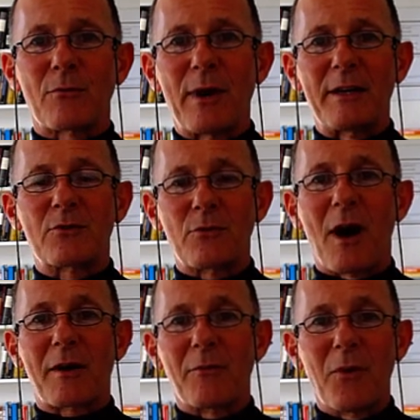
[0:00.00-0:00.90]
ready to
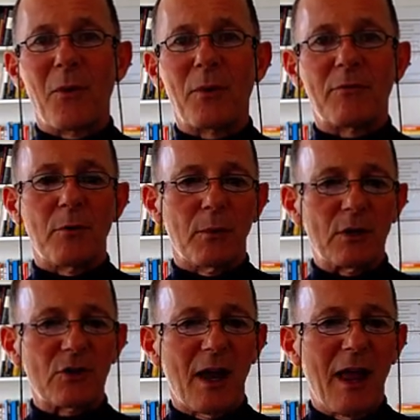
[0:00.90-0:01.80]
rock and roll, if you
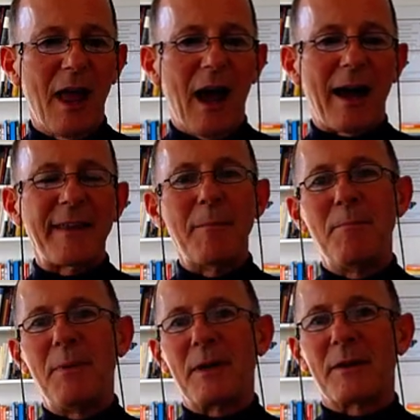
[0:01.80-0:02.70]
wish, I then
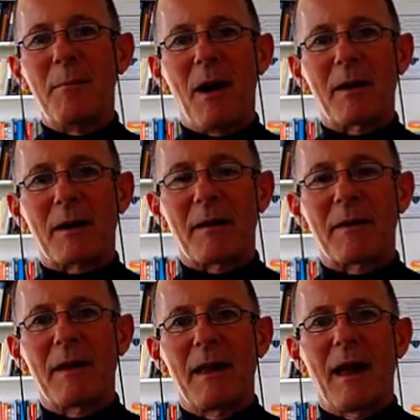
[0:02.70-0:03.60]
build the model.
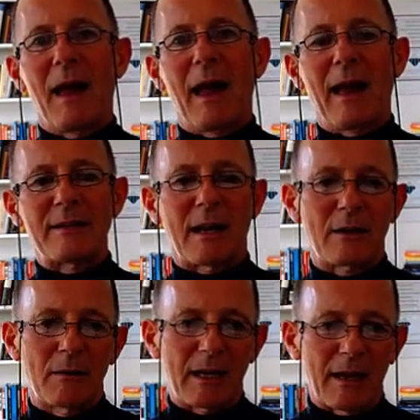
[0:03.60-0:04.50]
And
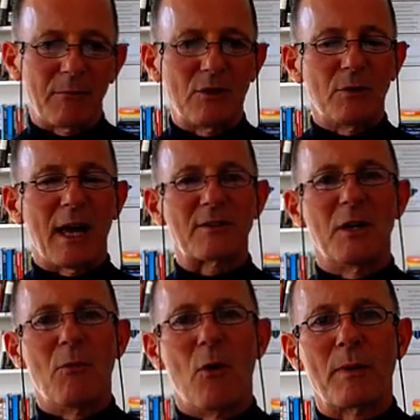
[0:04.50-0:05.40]
again, we'll do that in a
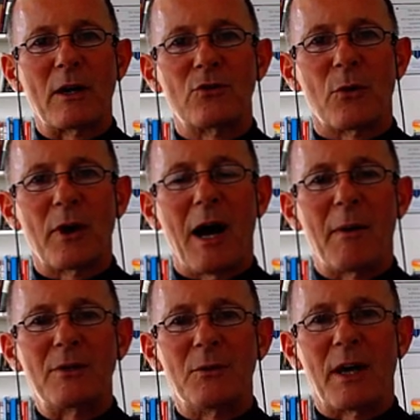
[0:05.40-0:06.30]
moment. I'll show you how
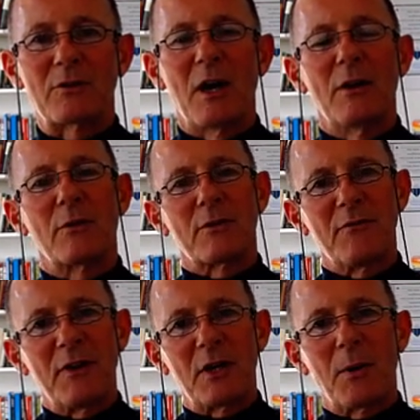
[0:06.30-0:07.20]
I do that. There's a
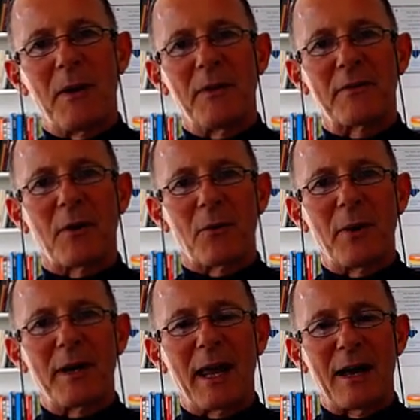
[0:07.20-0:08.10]
video on this
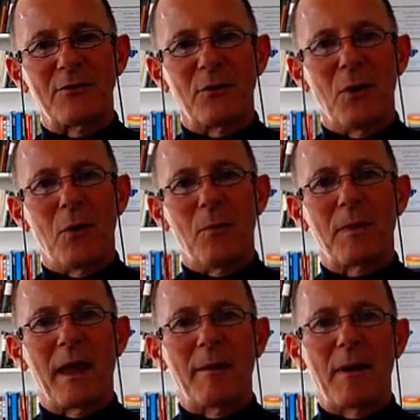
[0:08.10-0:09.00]
already, as you know,
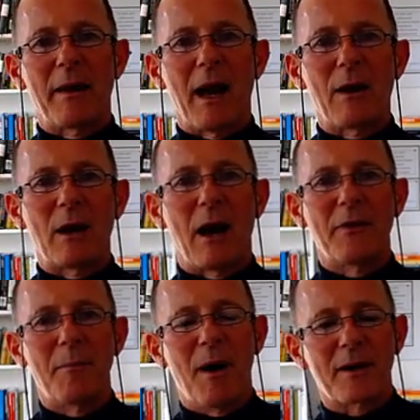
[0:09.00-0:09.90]
on
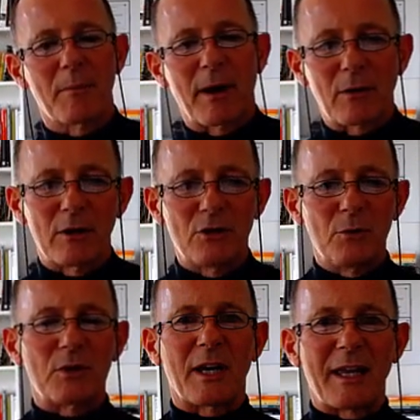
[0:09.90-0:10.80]
the model, but I'm going to
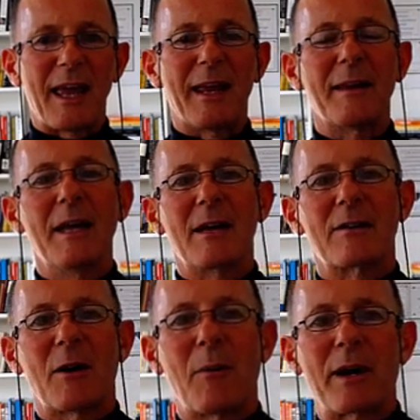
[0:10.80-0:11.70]
do it again
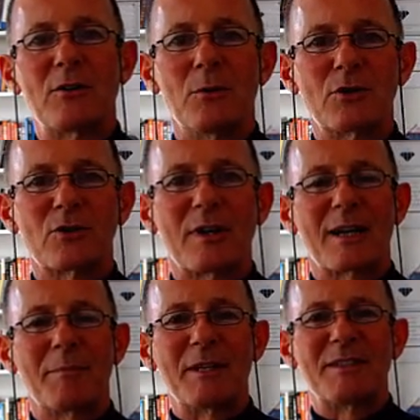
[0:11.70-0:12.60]
because I want to do it just a
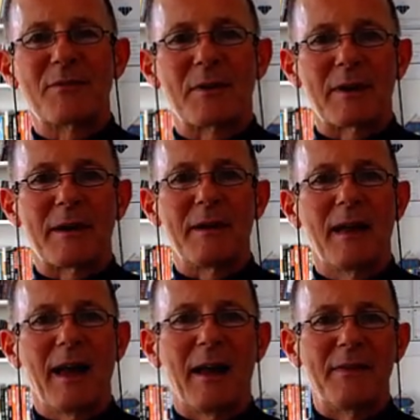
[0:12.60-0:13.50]
little bit differently
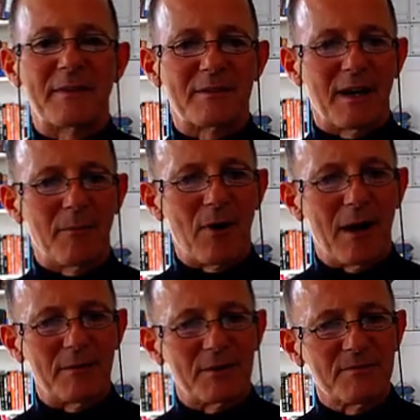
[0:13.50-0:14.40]
this time
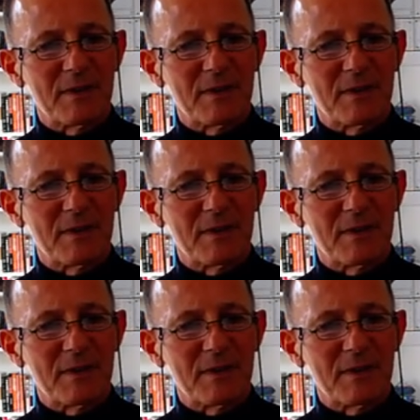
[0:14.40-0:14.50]
round.